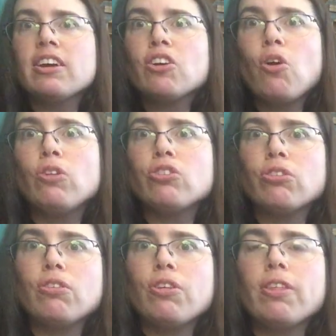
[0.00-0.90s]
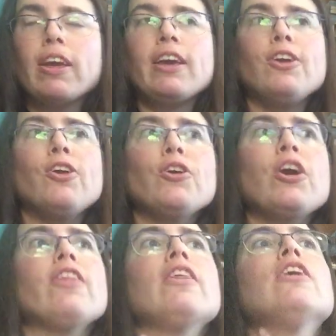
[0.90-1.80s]
cultural thing. You know, you
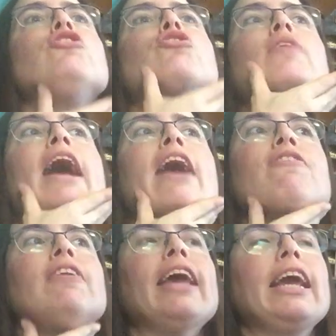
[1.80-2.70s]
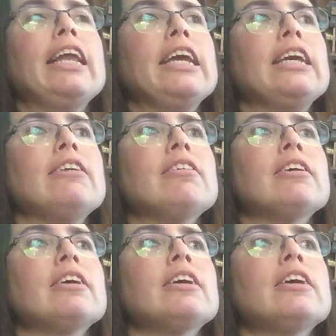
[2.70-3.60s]
got the giraffe ladies
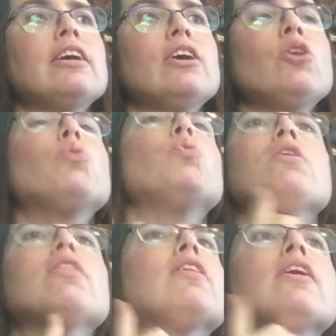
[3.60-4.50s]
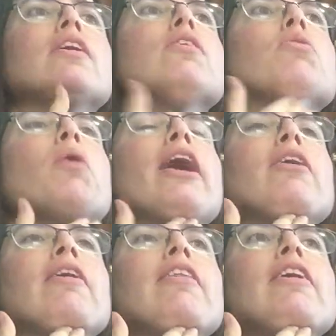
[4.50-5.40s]
with the
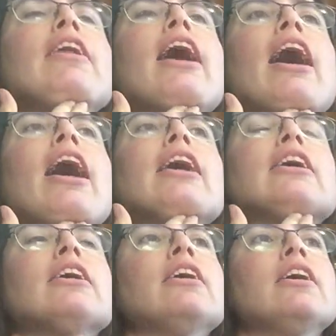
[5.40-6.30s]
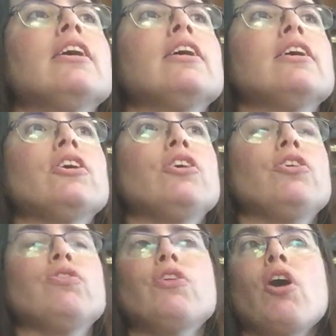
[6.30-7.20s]
wire around the neck.
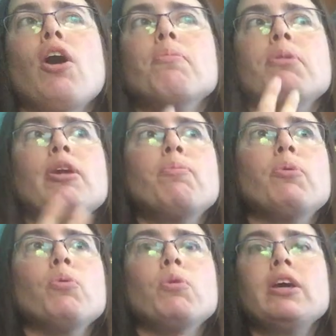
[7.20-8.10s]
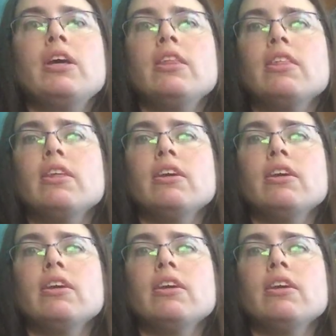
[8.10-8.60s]
You've got people with,